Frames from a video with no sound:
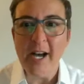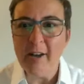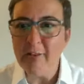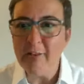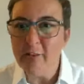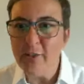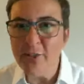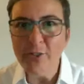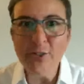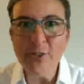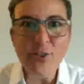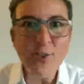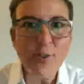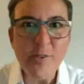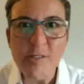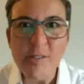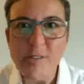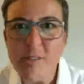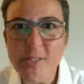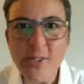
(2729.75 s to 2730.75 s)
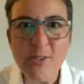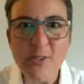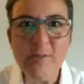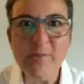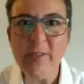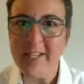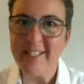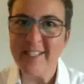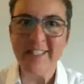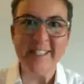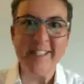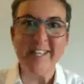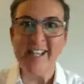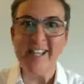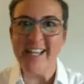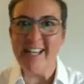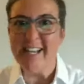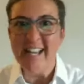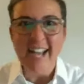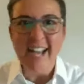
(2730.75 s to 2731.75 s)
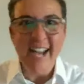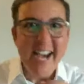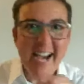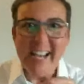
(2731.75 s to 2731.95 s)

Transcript: I've got new things to investigate.